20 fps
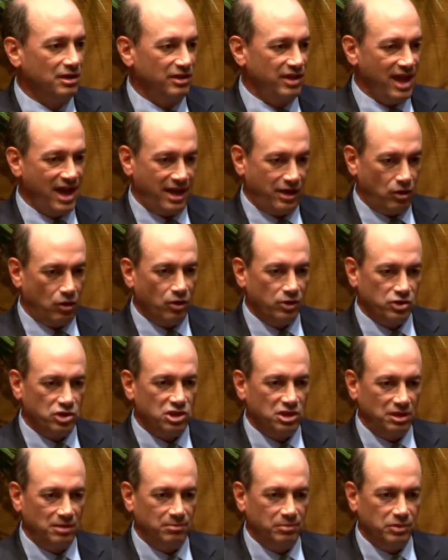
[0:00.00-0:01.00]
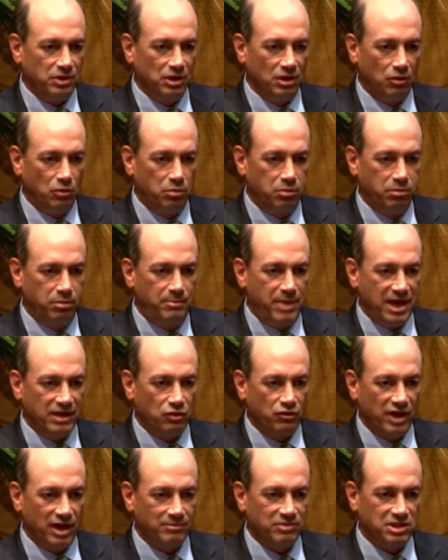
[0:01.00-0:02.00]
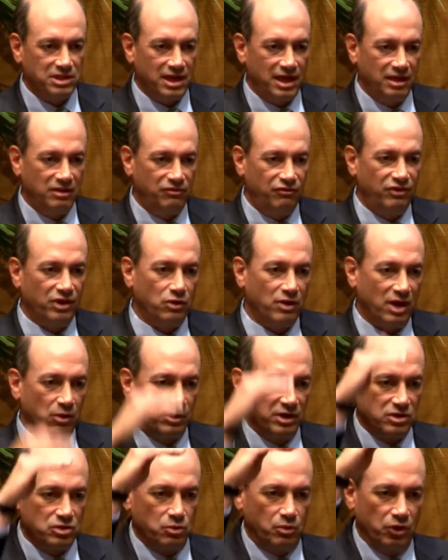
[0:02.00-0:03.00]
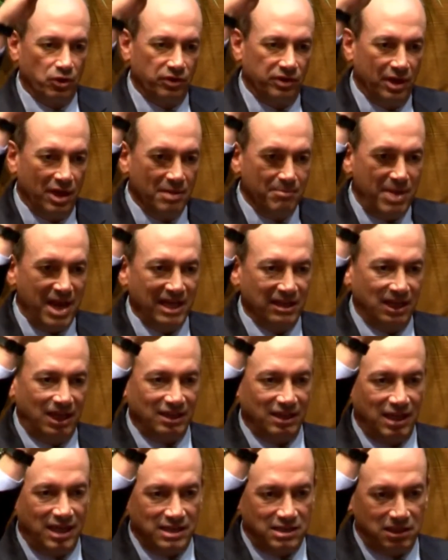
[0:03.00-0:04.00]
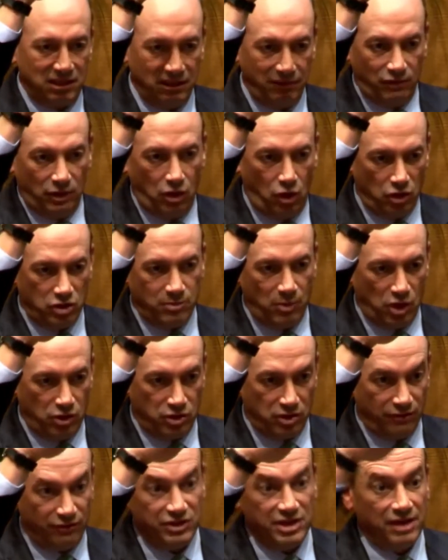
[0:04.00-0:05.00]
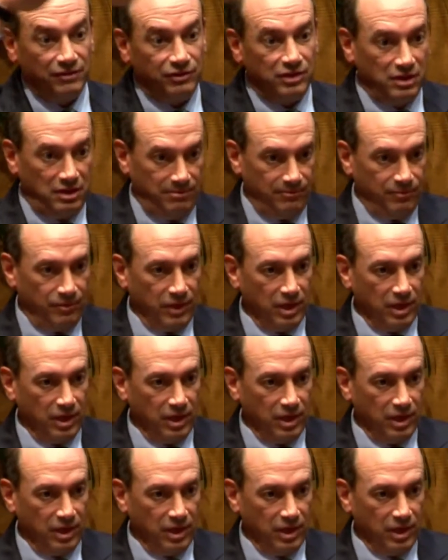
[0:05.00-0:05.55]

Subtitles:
that are cheap. You know, Ben Graham said, figure out what it's worth, pay a lot less, leave a large margin of safety.